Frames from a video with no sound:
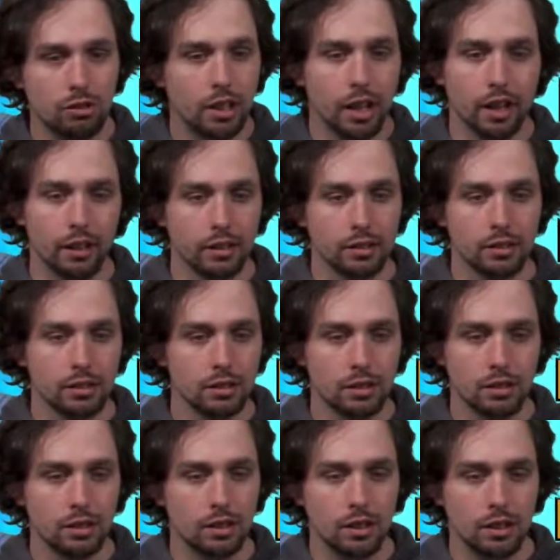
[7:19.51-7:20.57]
Who cares?
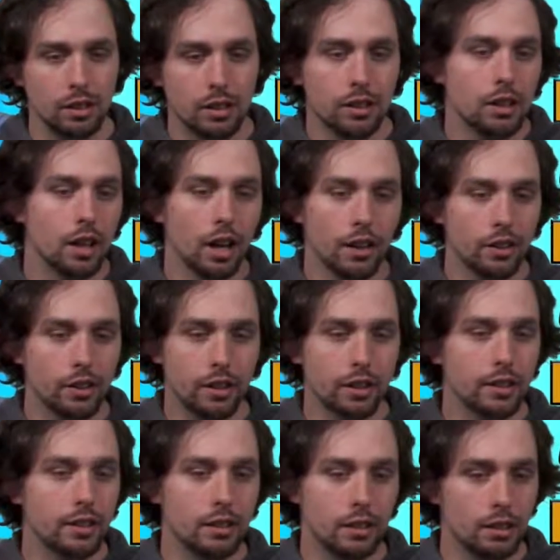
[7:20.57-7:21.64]
Other
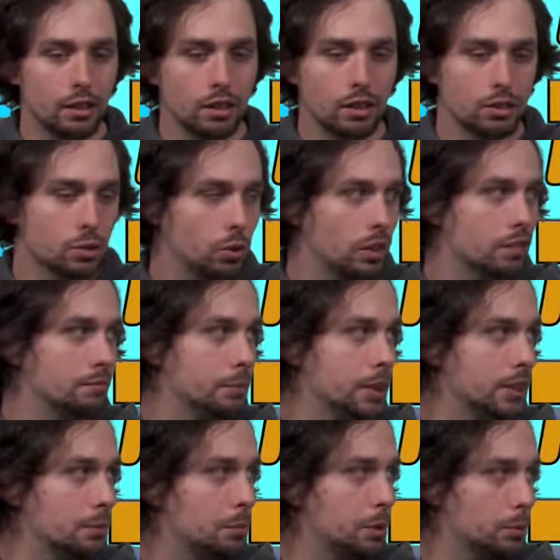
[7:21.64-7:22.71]
than that, 12
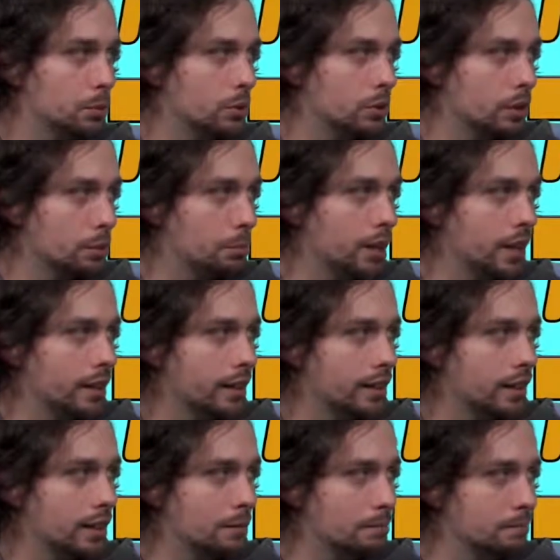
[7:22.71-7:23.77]
million people were going to buy
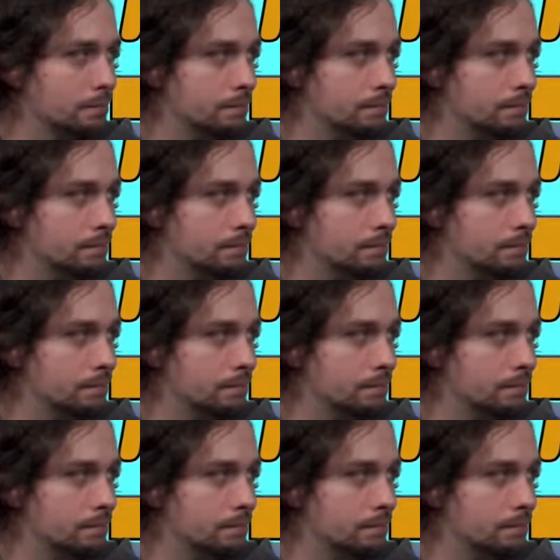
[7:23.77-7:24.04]
that game.